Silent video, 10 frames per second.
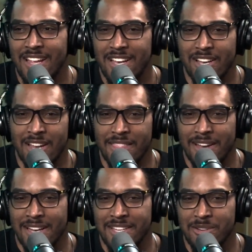
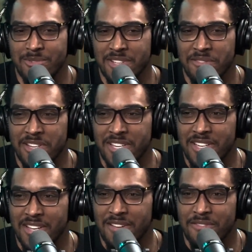nothing I did was ever
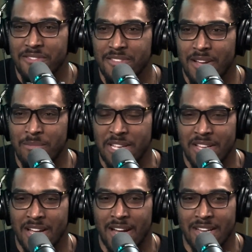good enough. I
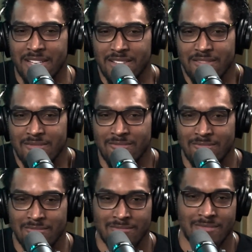mean, I
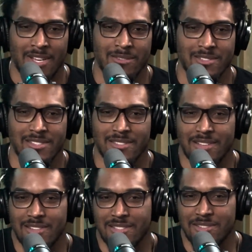was
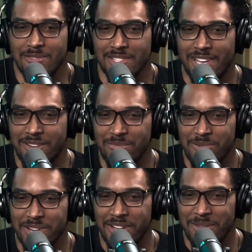a suicidal
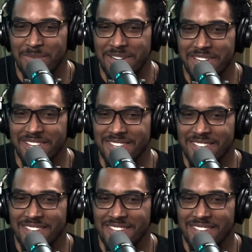parade All-American.